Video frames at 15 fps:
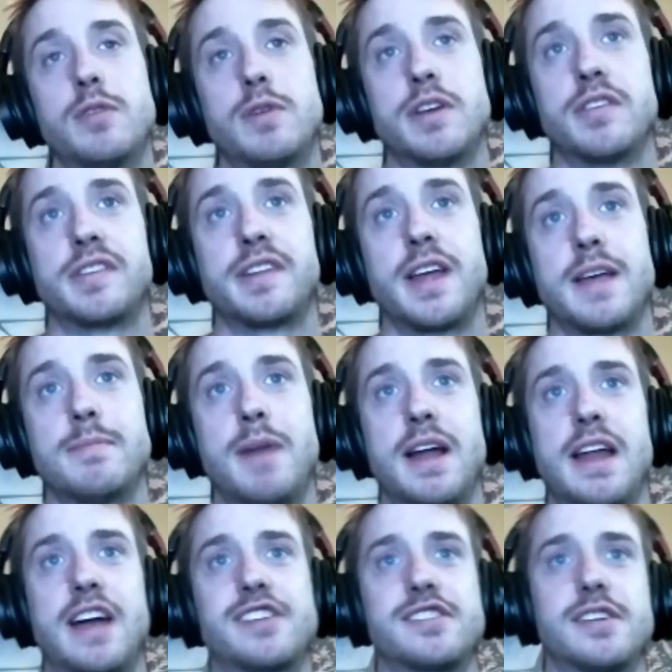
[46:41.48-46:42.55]
what you're saying might
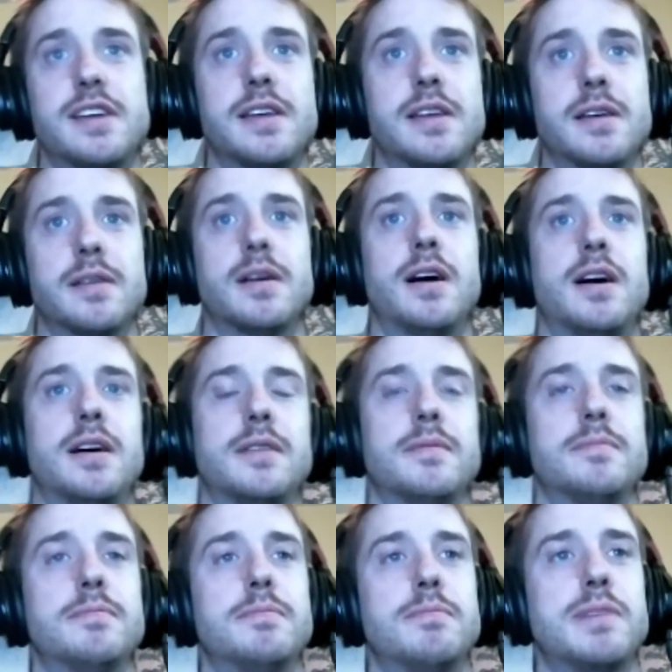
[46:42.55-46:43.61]
actually
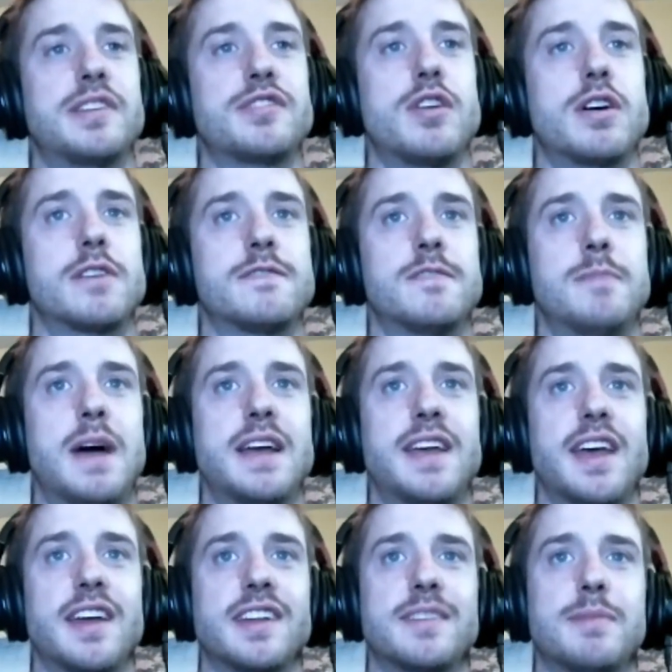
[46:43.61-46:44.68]
be stronger for my
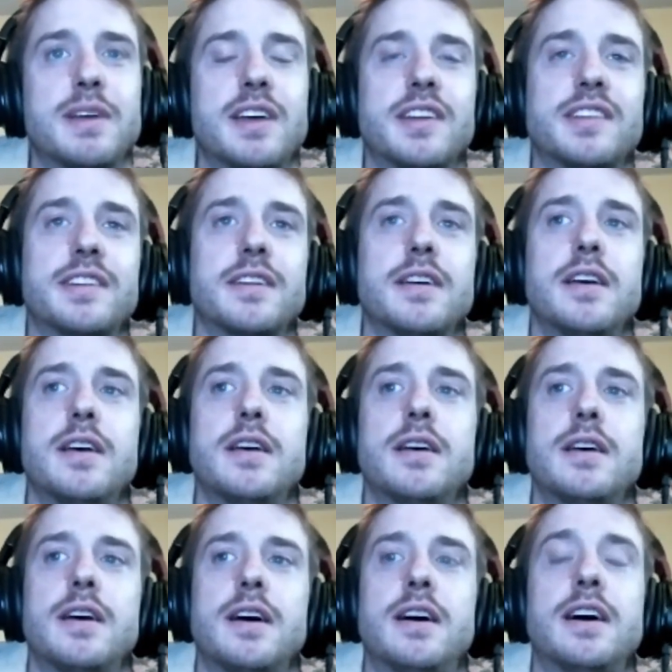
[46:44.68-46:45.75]
case, because
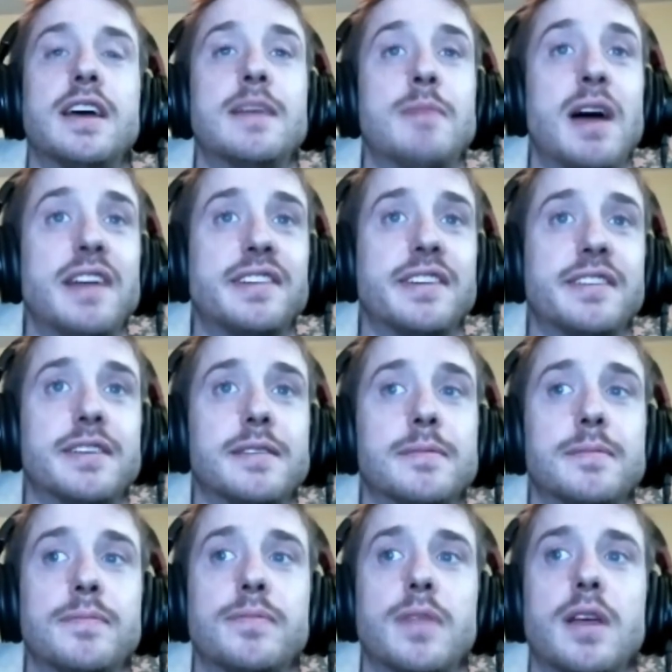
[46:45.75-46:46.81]
in my
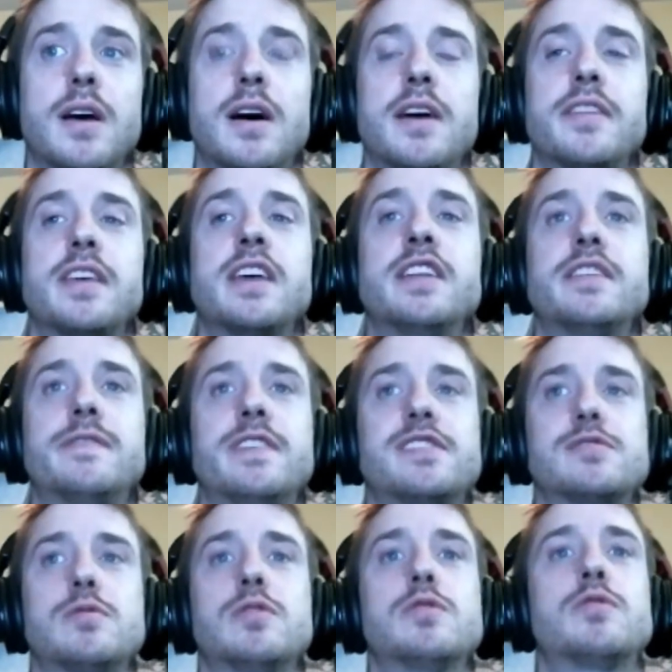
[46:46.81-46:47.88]
system, the
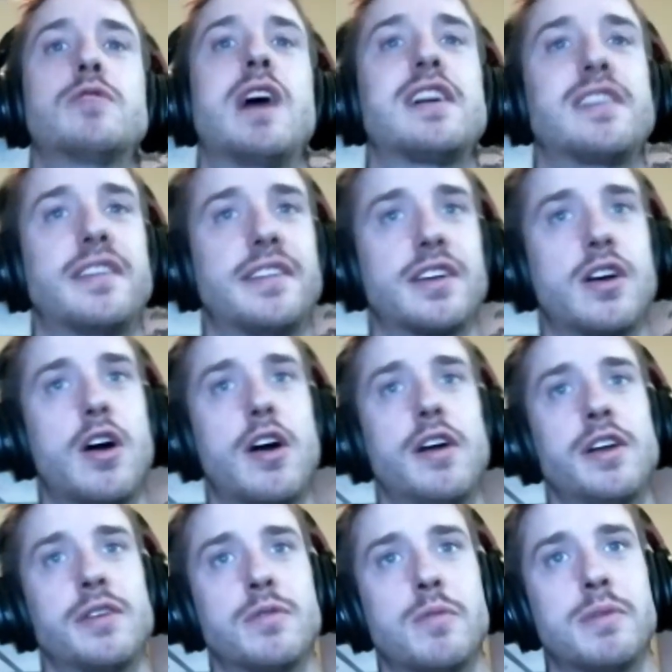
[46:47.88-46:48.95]
individual who crashes the car
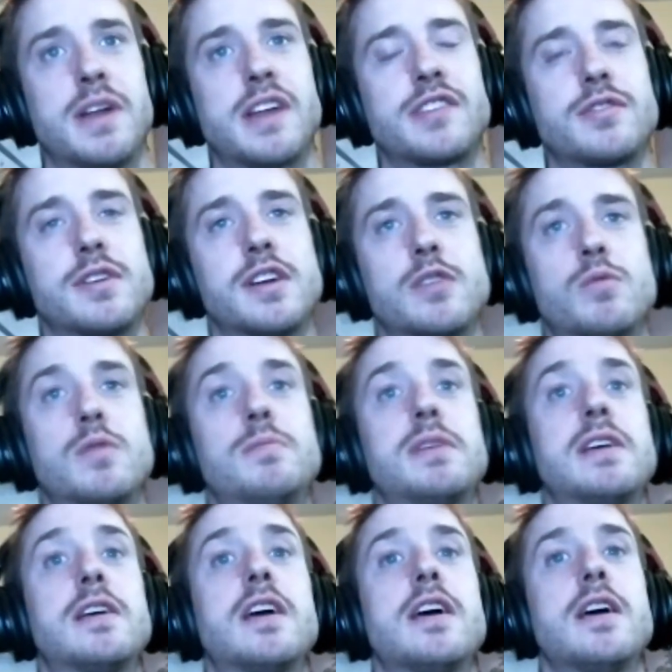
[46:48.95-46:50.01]
into a pedestrian would be